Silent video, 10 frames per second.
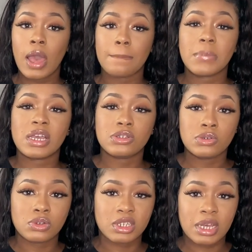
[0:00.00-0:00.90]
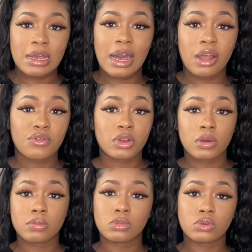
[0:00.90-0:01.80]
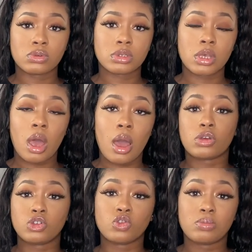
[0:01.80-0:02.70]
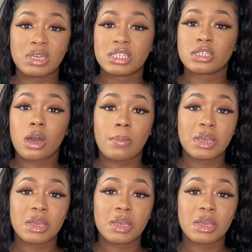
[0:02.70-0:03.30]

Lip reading: Make sure you check out Africanmall's social media.